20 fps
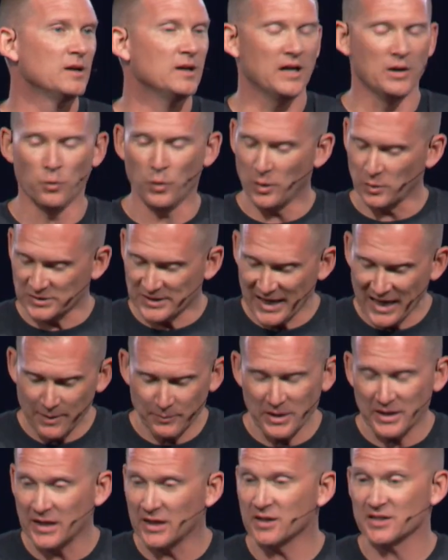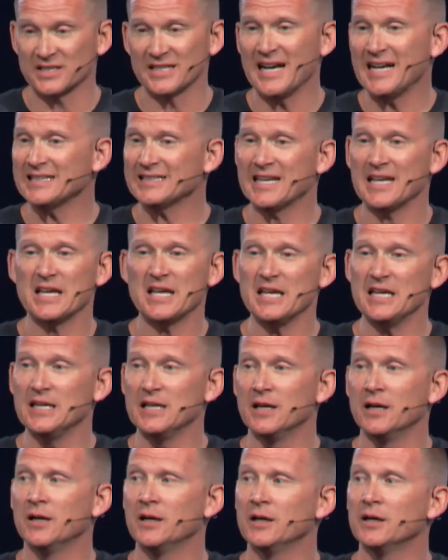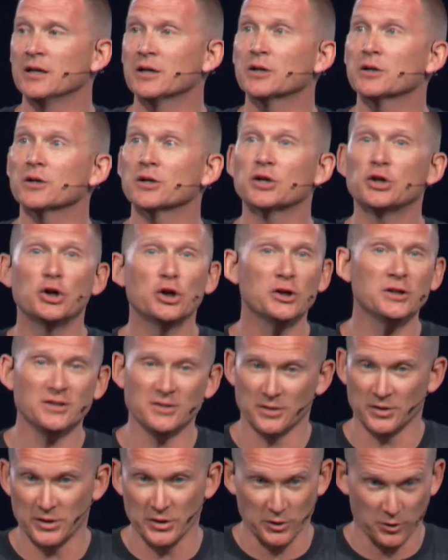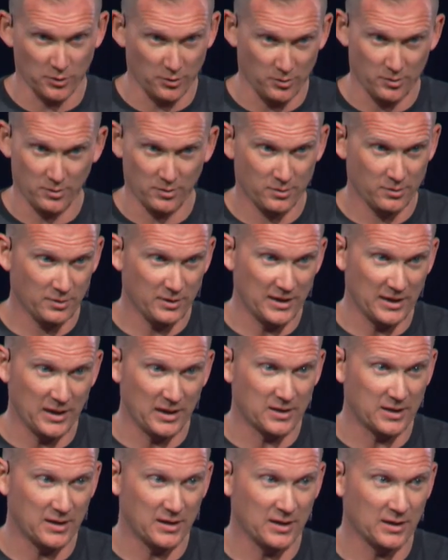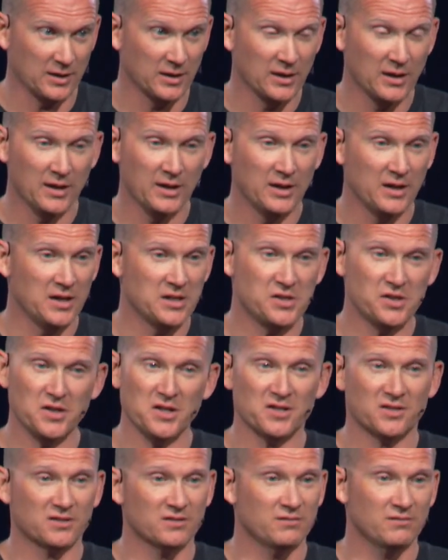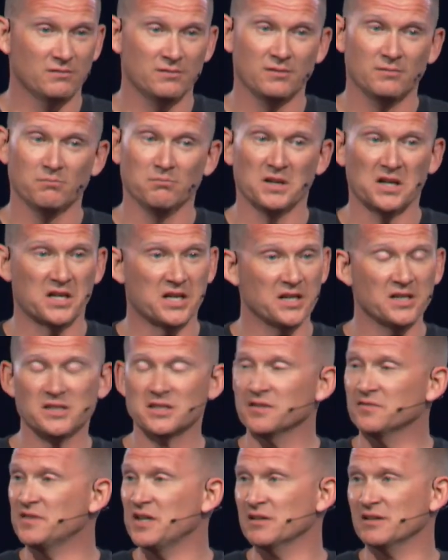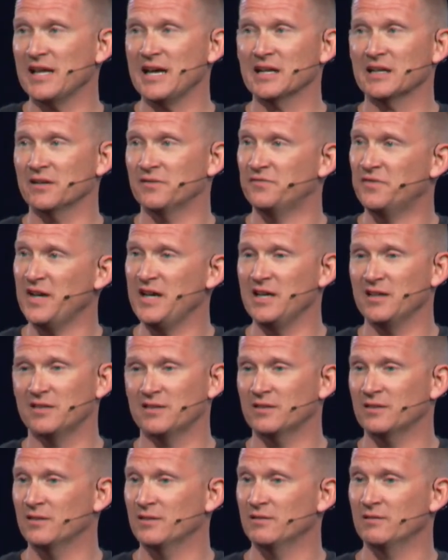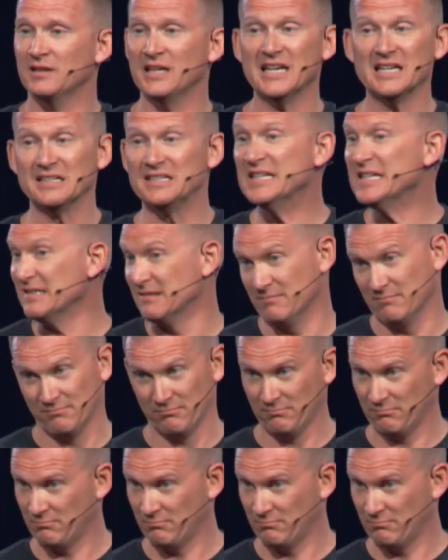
And what was happening here is not that he couldn't do anything, it's just because of their lack of faith, he didn't.